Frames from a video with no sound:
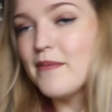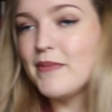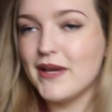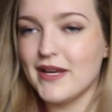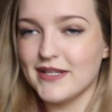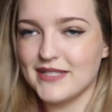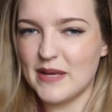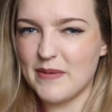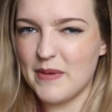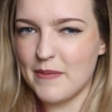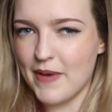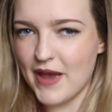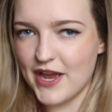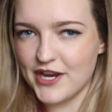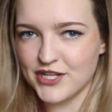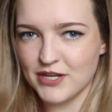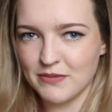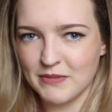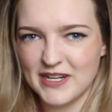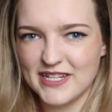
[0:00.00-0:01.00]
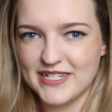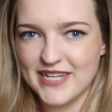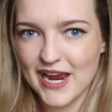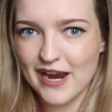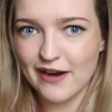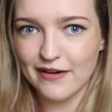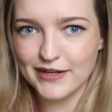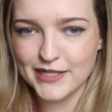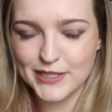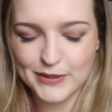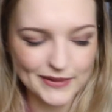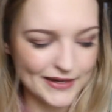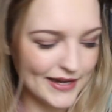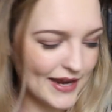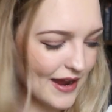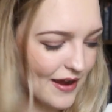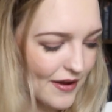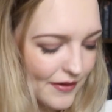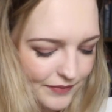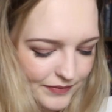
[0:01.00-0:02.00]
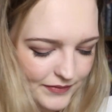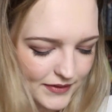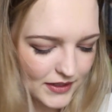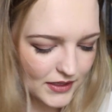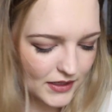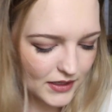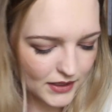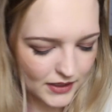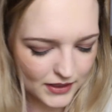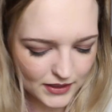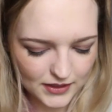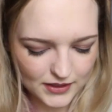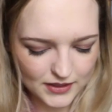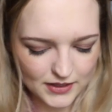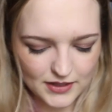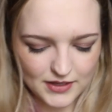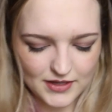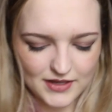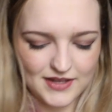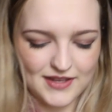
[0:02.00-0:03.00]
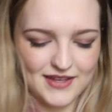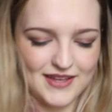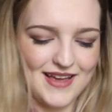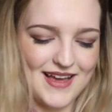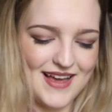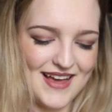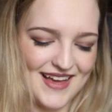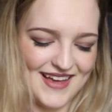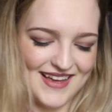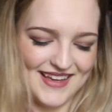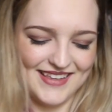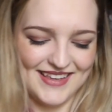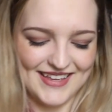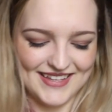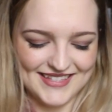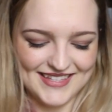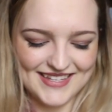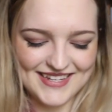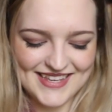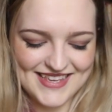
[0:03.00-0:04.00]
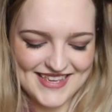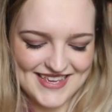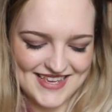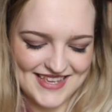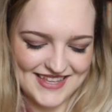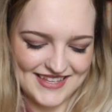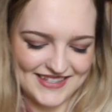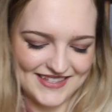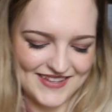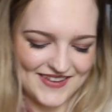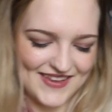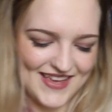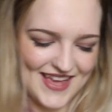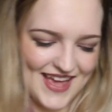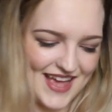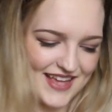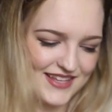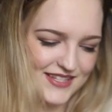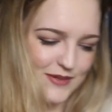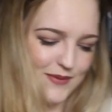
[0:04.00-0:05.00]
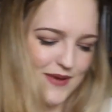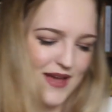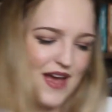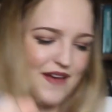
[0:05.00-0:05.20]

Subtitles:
Because I'm impatient, I'm going to tear into it now. Ah, yes it is. Okay, so we